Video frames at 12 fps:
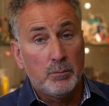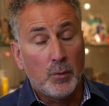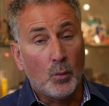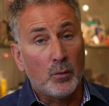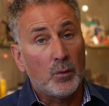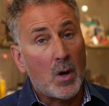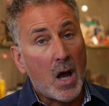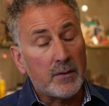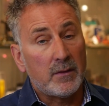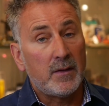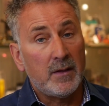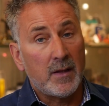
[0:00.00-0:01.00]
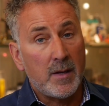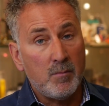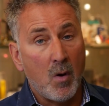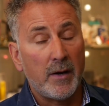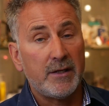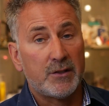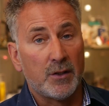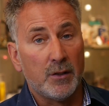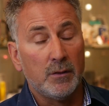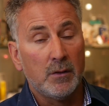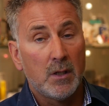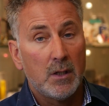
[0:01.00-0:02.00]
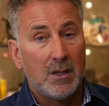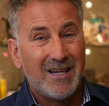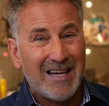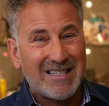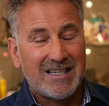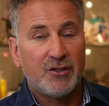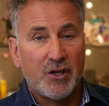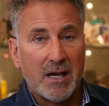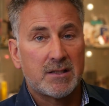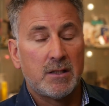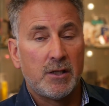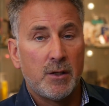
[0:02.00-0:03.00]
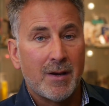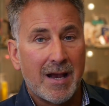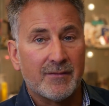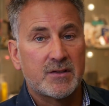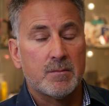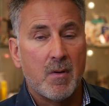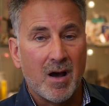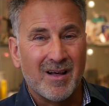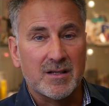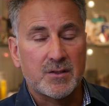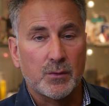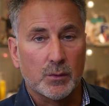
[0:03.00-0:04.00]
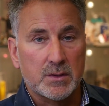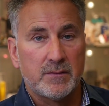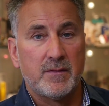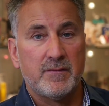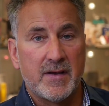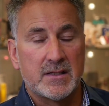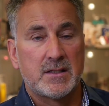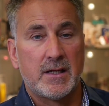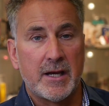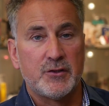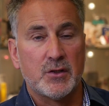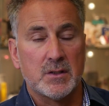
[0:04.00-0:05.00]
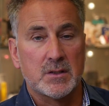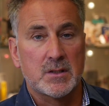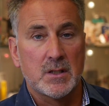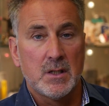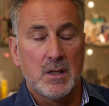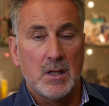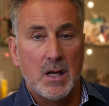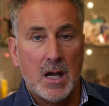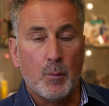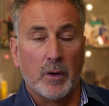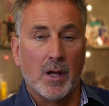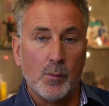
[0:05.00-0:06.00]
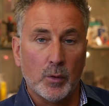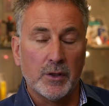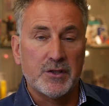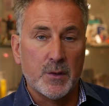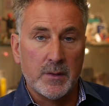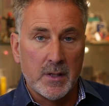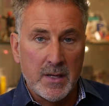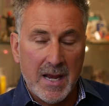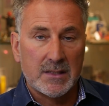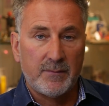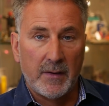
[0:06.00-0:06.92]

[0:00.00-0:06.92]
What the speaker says: But the other thing they might do is suggest that you have some other sorts of investigations. And what I want to do in the next